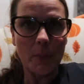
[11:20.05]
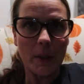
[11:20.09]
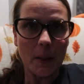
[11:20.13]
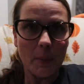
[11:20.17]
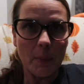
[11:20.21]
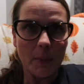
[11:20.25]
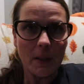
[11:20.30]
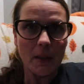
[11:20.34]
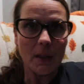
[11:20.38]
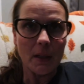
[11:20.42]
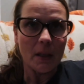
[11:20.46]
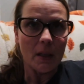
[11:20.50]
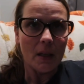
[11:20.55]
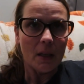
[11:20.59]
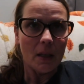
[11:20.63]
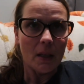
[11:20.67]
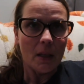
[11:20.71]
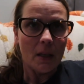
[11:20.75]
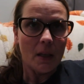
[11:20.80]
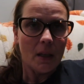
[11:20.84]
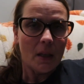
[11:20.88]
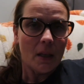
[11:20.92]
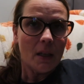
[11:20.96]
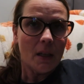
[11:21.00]
baby
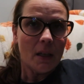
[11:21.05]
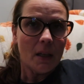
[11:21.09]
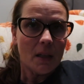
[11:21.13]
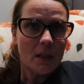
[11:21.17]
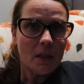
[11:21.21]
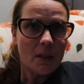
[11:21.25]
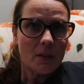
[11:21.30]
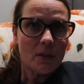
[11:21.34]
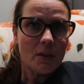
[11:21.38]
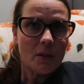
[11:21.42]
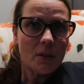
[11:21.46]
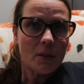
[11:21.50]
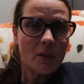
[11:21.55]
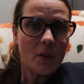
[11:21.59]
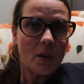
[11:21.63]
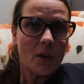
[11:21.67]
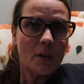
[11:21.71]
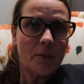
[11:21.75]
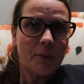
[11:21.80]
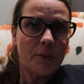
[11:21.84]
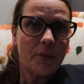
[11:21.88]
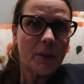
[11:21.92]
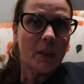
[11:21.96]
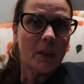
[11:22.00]
into the,
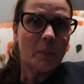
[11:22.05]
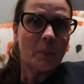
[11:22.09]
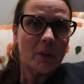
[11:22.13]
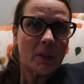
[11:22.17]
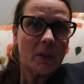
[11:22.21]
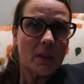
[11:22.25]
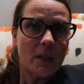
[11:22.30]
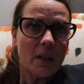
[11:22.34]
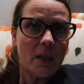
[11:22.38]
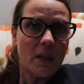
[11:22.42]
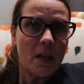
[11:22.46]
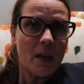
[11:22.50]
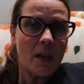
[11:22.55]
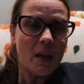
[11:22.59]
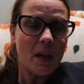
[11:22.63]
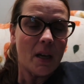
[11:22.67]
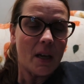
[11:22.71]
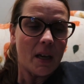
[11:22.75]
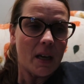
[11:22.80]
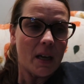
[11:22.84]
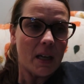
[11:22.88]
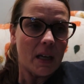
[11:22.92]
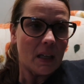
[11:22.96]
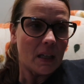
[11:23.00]
our family
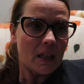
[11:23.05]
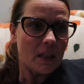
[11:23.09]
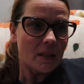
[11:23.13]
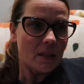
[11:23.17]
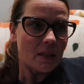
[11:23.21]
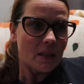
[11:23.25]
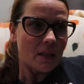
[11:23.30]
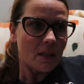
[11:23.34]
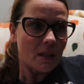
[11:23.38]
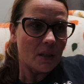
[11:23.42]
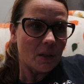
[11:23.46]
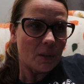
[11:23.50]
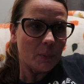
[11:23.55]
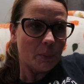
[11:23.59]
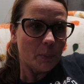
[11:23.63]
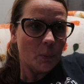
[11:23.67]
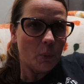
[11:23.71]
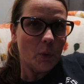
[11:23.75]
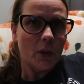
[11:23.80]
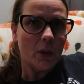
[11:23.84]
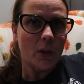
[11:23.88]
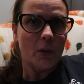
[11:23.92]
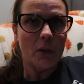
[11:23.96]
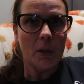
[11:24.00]
and
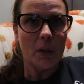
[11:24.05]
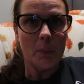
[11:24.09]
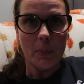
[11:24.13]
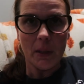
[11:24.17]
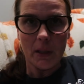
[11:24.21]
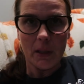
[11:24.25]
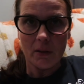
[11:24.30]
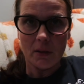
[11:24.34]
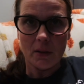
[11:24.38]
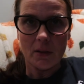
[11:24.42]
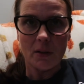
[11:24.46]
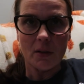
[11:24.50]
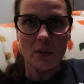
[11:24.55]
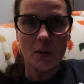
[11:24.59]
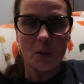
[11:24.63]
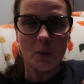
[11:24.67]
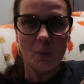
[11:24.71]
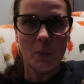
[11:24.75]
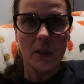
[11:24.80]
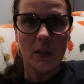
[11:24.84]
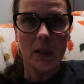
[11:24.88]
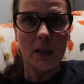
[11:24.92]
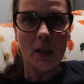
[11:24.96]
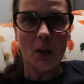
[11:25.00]
um, we're grandparents so
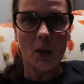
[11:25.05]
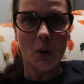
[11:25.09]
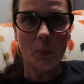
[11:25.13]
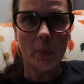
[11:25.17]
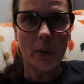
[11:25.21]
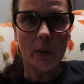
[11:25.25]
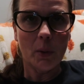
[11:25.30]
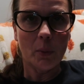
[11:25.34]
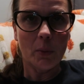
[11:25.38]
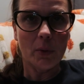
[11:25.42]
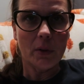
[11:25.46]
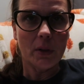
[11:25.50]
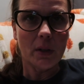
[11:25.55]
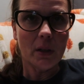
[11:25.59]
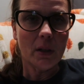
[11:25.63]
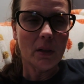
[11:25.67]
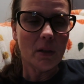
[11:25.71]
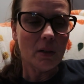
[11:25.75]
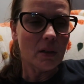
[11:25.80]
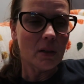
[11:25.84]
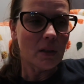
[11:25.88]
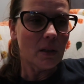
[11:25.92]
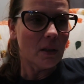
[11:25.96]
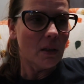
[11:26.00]
we help out with the
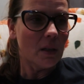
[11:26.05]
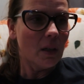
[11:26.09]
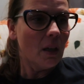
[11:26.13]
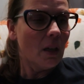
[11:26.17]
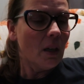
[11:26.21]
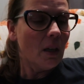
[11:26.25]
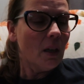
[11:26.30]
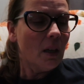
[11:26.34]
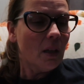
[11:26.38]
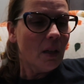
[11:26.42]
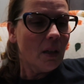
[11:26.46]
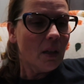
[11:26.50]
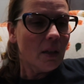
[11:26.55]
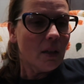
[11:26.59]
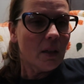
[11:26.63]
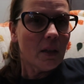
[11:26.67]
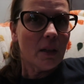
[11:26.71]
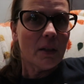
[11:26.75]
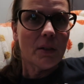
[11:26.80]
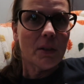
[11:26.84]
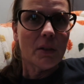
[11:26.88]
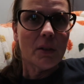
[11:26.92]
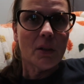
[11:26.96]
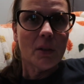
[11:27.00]
other the
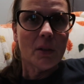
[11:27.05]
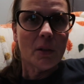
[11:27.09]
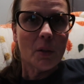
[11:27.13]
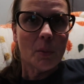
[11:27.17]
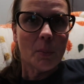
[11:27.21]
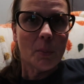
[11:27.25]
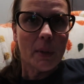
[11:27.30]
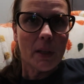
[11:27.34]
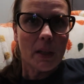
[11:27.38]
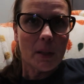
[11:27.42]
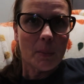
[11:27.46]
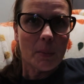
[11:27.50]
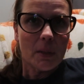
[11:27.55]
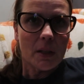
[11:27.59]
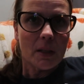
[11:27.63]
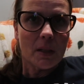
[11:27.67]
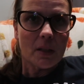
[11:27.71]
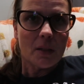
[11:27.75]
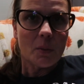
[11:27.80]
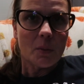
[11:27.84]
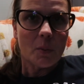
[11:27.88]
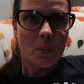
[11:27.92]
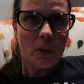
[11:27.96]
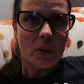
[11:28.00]
other
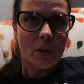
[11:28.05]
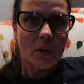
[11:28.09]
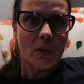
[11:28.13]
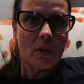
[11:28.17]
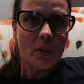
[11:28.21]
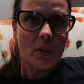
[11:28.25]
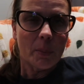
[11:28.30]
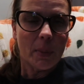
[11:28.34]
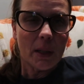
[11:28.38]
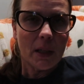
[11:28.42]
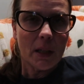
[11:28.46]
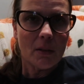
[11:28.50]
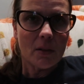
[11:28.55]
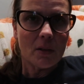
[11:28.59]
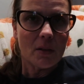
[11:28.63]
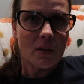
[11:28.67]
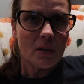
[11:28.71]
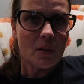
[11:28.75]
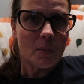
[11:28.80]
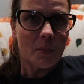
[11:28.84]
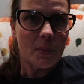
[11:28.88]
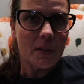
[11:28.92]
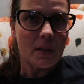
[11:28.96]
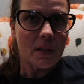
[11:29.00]
babies while their
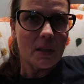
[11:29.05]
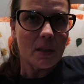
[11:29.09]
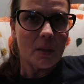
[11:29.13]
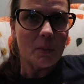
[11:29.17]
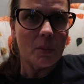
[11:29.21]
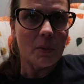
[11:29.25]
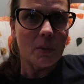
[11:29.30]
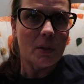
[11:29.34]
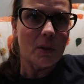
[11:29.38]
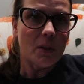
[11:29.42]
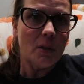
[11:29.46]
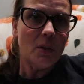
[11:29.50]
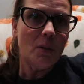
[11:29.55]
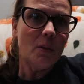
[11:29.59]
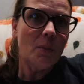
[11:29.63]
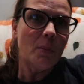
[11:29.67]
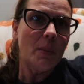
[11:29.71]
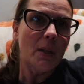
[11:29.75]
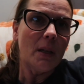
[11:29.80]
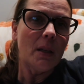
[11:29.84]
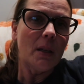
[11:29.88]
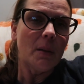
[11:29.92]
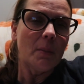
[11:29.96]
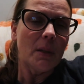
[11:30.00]
parents are busy with the new
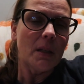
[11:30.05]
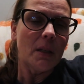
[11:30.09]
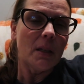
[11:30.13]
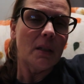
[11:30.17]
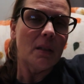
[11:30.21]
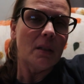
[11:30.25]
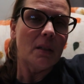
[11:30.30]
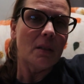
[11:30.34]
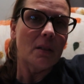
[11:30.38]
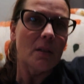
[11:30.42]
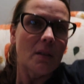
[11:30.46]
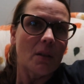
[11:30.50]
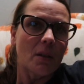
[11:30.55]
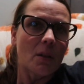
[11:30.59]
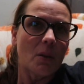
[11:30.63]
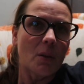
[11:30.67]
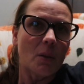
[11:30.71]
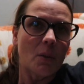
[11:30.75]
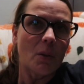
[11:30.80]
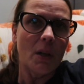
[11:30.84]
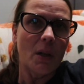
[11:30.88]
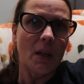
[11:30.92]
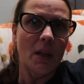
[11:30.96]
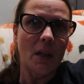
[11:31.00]
baby.
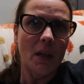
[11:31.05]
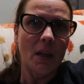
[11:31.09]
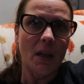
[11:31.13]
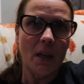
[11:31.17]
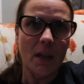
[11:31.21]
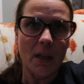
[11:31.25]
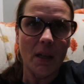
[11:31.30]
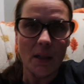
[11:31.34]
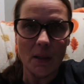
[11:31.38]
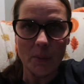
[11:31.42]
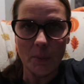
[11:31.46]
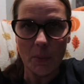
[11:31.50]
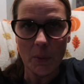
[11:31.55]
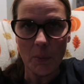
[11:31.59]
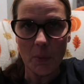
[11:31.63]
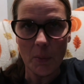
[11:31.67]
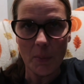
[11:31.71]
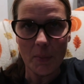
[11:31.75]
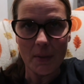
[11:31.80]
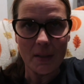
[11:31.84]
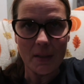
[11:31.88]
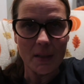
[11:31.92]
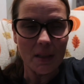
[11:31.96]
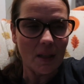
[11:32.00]
So um, we were
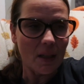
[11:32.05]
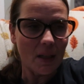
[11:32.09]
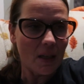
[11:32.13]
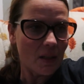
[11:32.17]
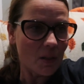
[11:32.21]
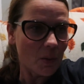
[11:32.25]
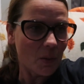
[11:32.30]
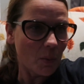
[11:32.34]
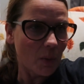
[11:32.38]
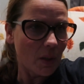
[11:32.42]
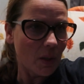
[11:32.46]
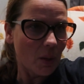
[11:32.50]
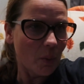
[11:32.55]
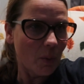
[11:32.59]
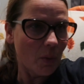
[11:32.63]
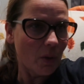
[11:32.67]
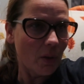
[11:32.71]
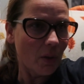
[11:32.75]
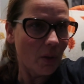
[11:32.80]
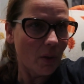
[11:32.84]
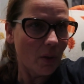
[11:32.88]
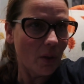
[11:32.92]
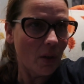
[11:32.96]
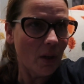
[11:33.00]
busy last week
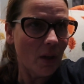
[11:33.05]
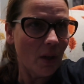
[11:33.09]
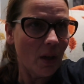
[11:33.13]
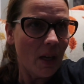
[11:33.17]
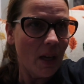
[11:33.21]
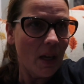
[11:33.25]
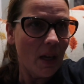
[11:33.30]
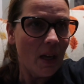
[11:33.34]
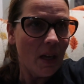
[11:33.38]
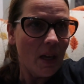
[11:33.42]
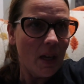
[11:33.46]
with her